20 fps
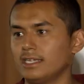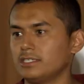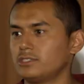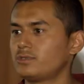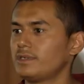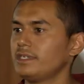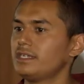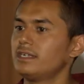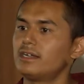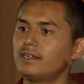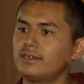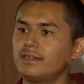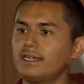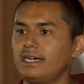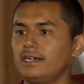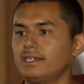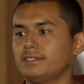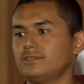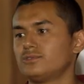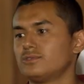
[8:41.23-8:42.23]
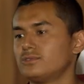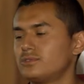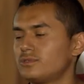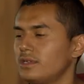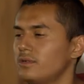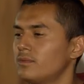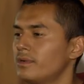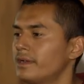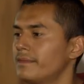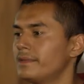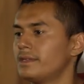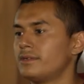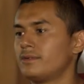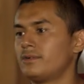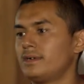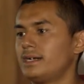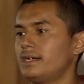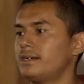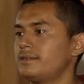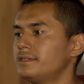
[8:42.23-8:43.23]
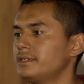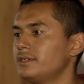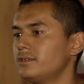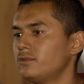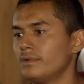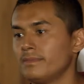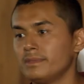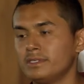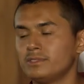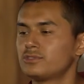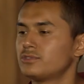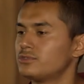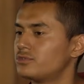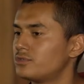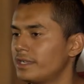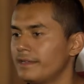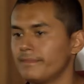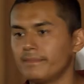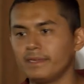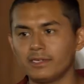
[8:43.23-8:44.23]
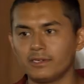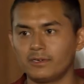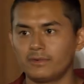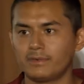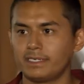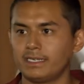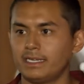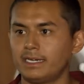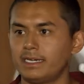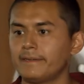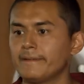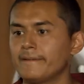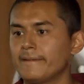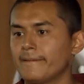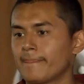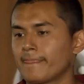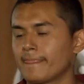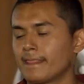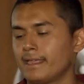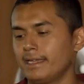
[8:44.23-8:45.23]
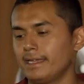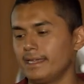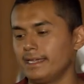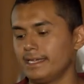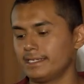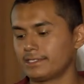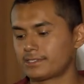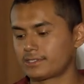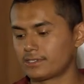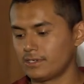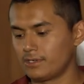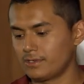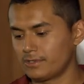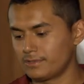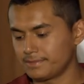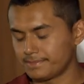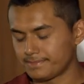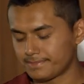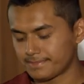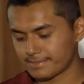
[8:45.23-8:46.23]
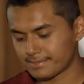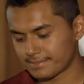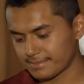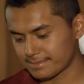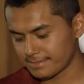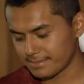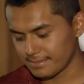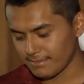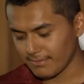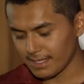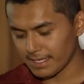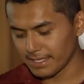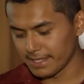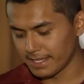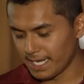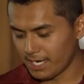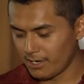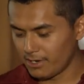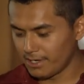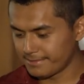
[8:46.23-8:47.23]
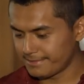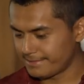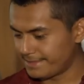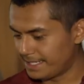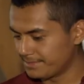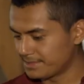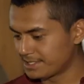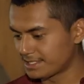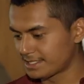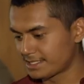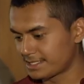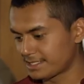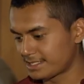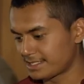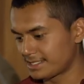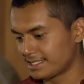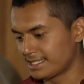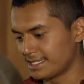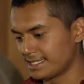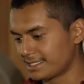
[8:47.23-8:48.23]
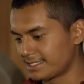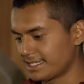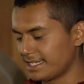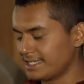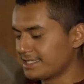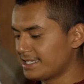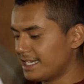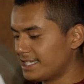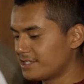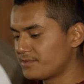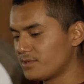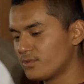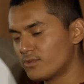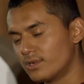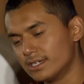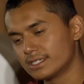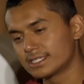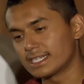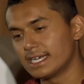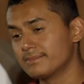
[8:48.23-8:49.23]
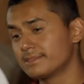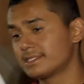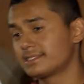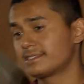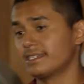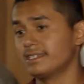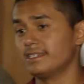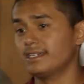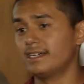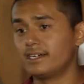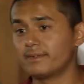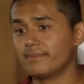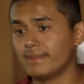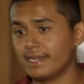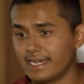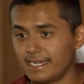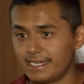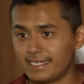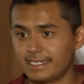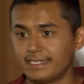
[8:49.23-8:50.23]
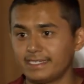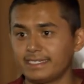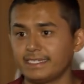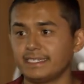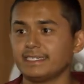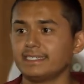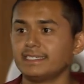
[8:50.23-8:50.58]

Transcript: or like treat her how I used to treat women or how women used to treat me or whatnot. And so now I'm just going to say these last few words. I'm just a young man,